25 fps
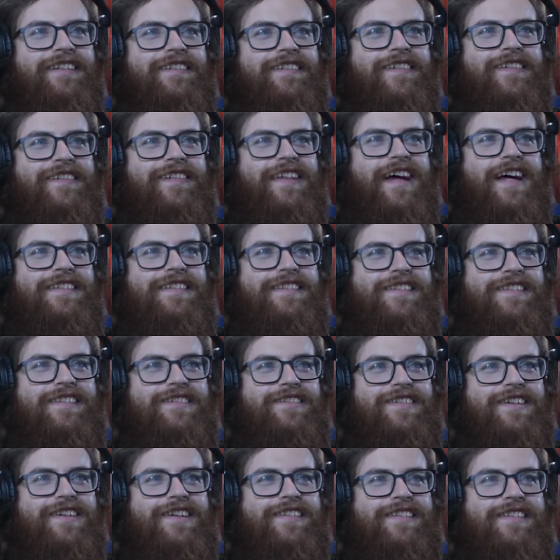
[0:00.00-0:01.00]
That's
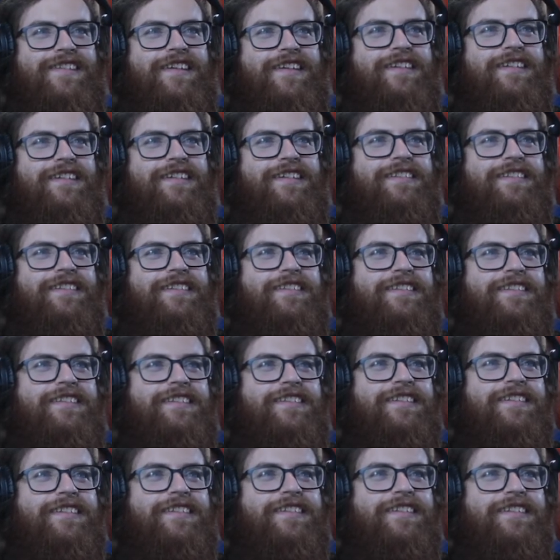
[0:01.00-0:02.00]
interesting. Yeah,
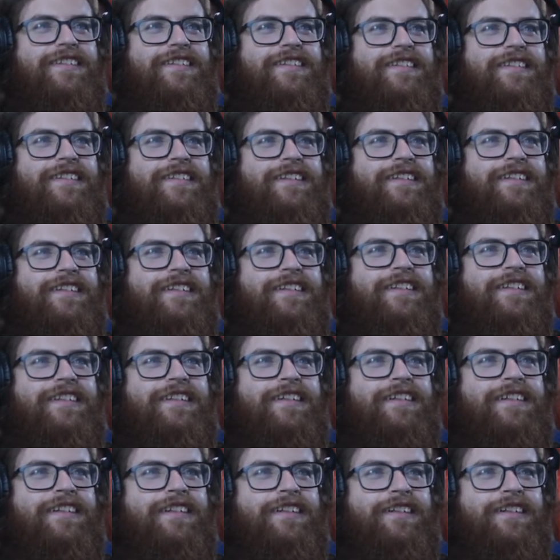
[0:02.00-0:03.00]
I'm good.
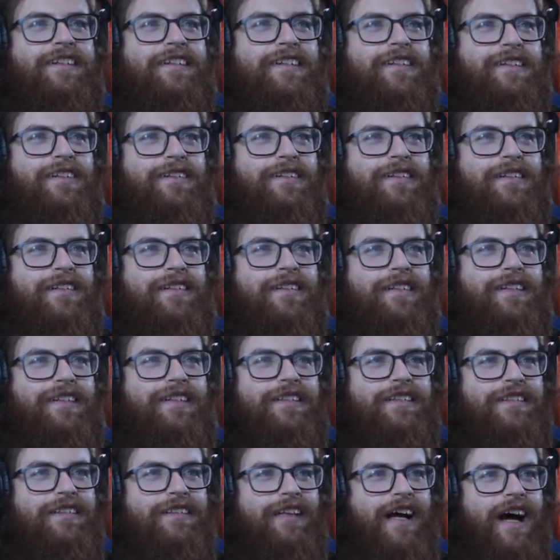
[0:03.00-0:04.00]

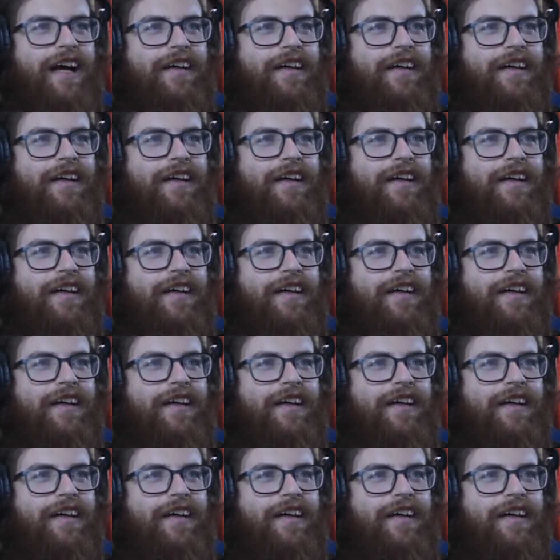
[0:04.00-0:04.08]
His eye